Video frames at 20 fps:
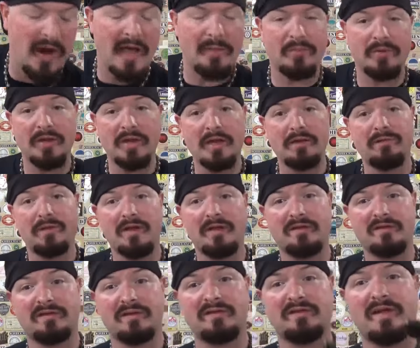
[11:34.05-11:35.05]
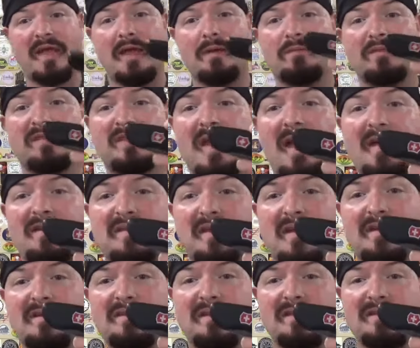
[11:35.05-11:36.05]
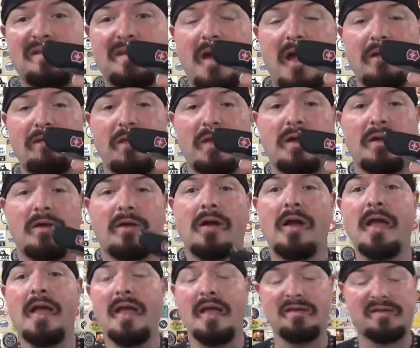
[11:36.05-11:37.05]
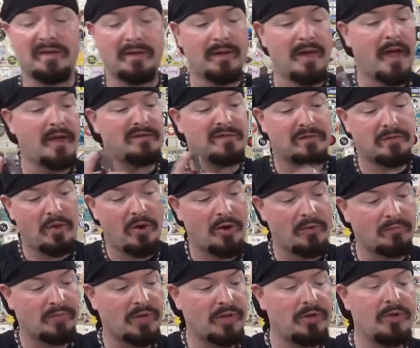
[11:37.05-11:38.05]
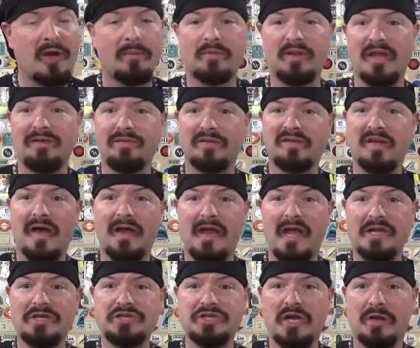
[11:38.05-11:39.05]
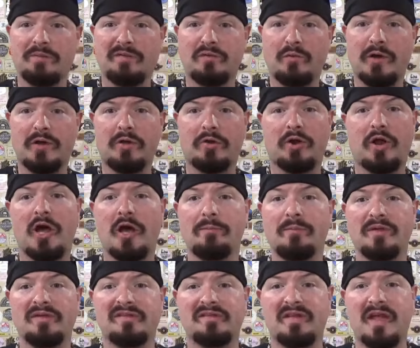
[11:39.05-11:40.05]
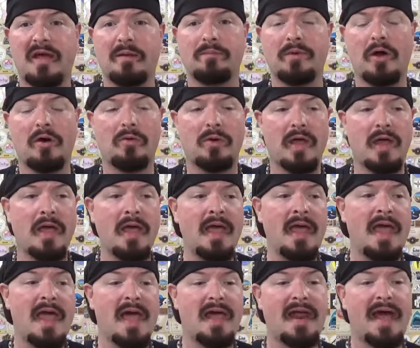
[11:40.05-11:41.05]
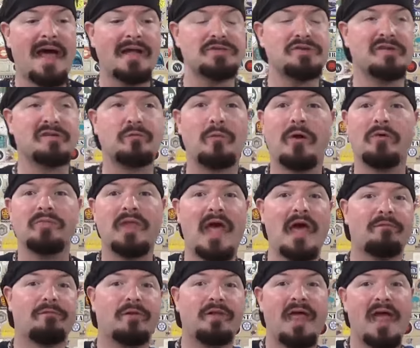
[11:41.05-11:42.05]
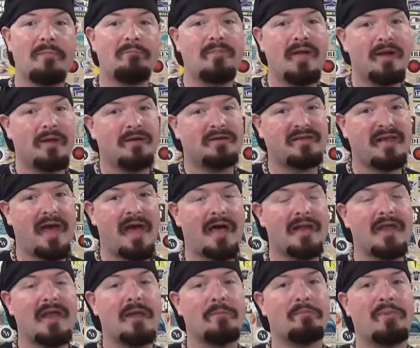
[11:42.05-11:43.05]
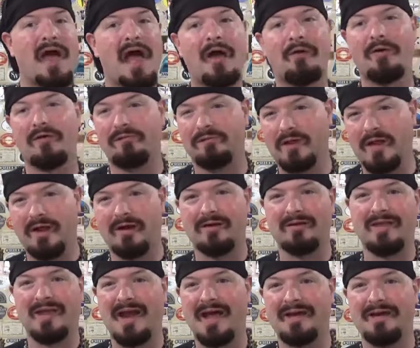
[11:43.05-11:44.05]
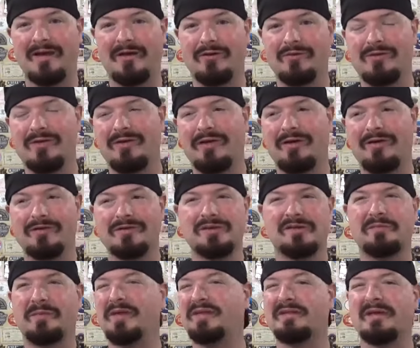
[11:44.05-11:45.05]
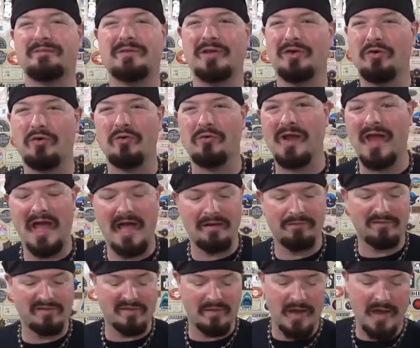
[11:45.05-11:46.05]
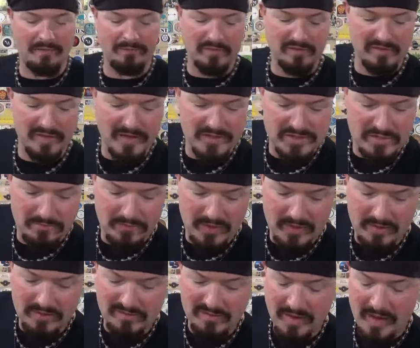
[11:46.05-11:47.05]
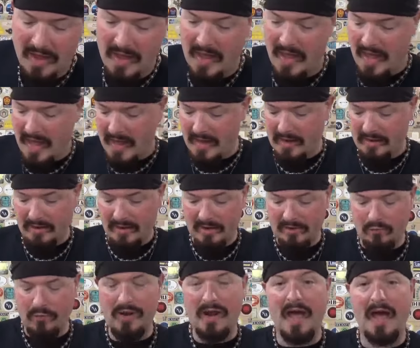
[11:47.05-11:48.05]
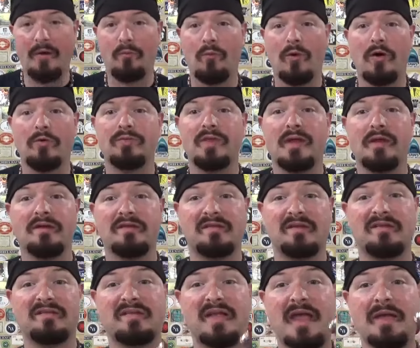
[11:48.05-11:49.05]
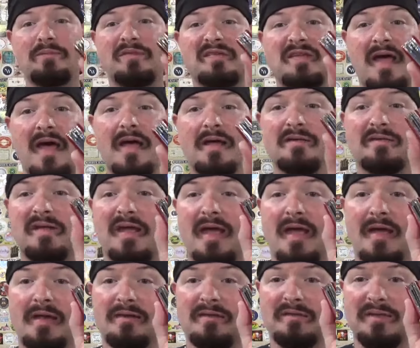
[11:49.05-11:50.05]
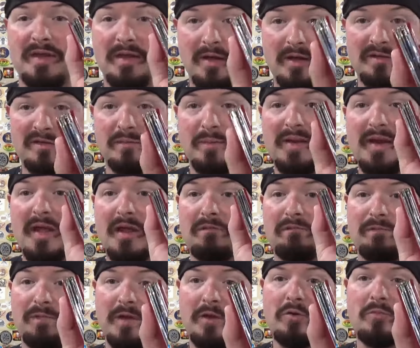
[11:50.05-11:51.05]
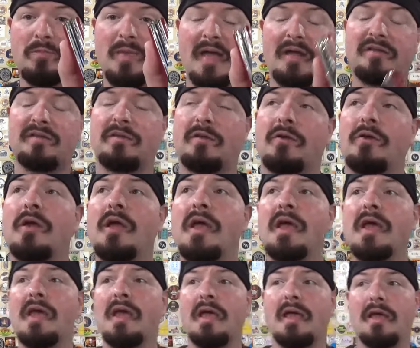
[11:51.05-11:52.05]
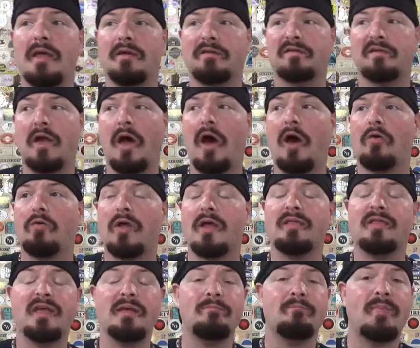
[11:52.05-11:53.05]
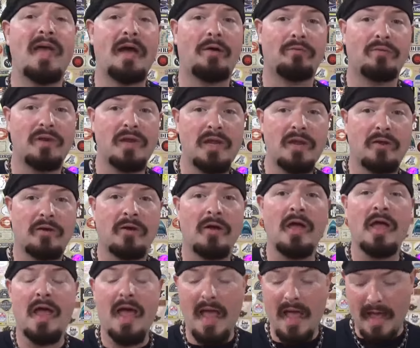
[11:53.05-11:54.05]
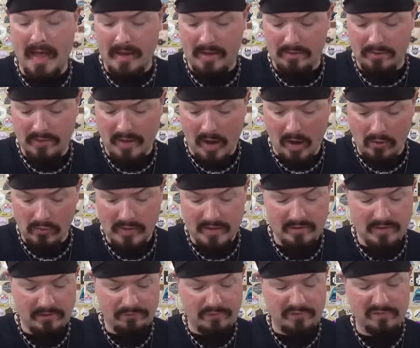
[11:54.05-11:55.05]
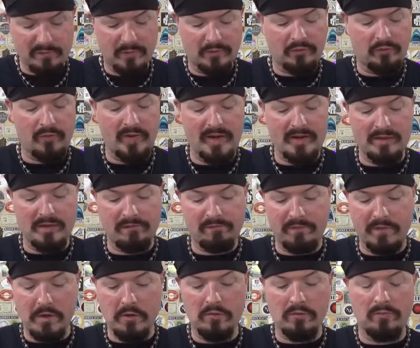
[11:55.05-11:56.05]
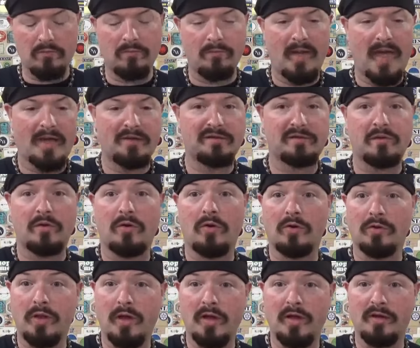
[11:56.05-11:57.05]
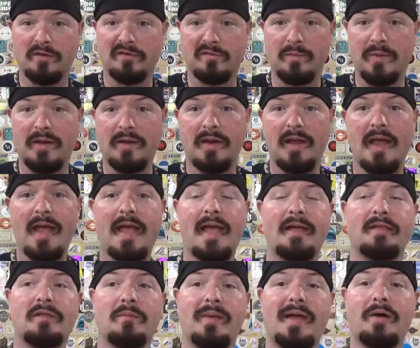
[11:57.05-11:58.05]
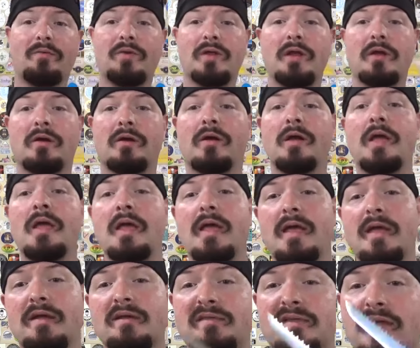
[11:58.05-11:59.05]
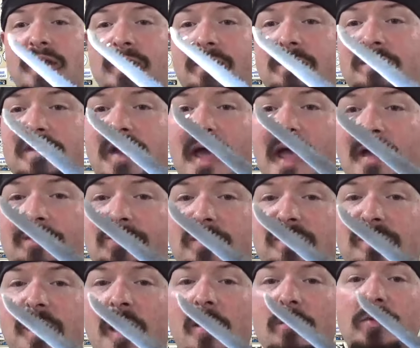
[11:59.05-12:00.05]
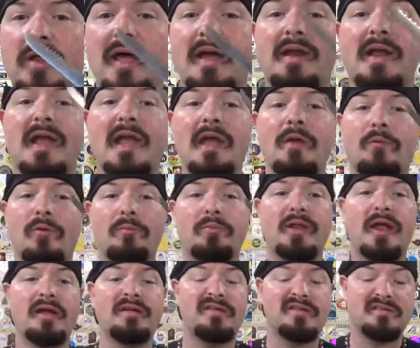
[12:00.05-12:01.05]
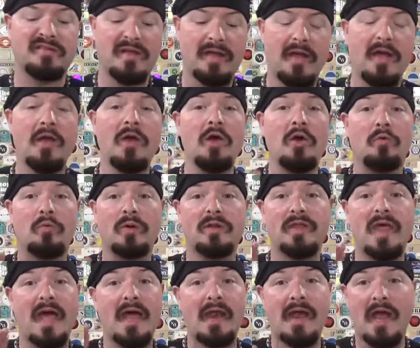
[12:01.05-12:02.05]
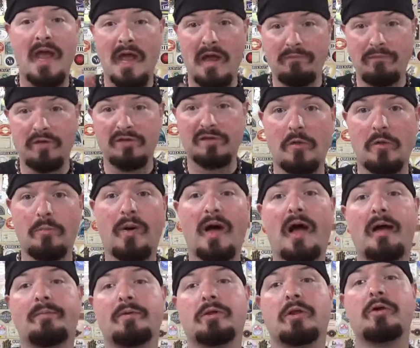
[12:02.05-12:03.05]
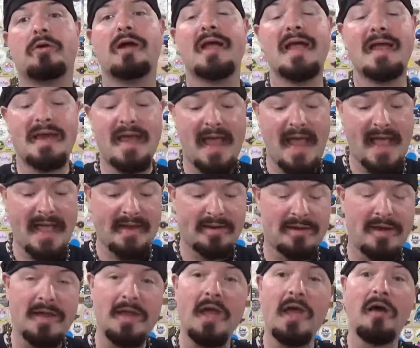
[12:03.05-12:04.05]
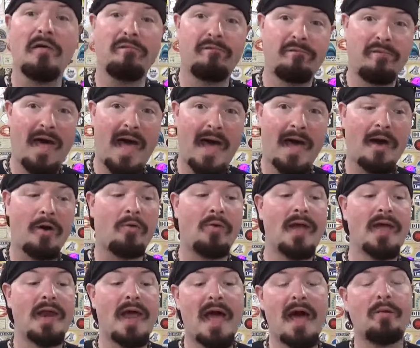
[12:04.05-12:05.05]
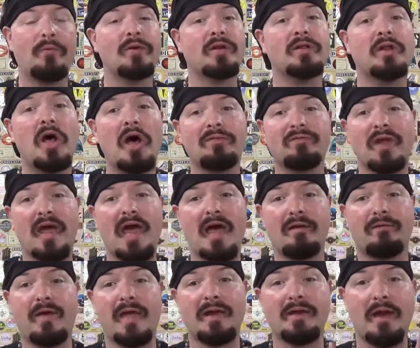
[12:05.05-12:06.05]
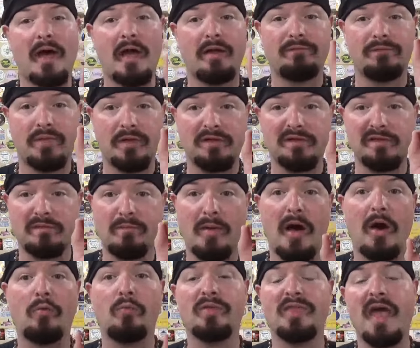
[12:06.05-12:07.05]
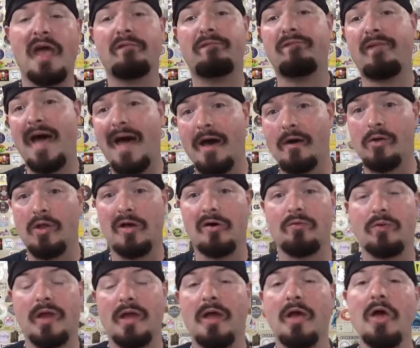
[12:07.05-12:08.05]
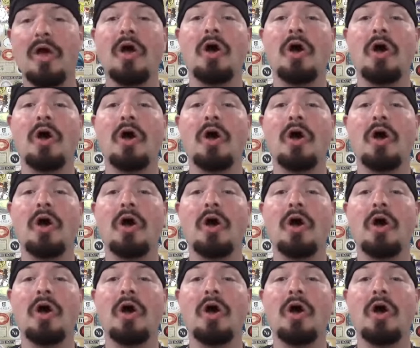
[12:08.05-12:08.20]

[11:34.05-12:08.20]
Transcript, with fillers: I believe it's the same size as this knife here. It's a nice dark blue. I believe it's got a ship's wheel or compass stamped on it. And I just want that for that maritime and pirate flair that I know. You know, it'd just be something cool to have as a conversation piece. And another one I want that is the same size as the Huntsman and Fieldmaster is called the Mountaineer. And the only difference between the Fieldmaster or the Huntsman and the Mountaineer is it does not have the saw blade. It replaces it with that ever popular and handy file and I would love to have a knife this small with that file on it.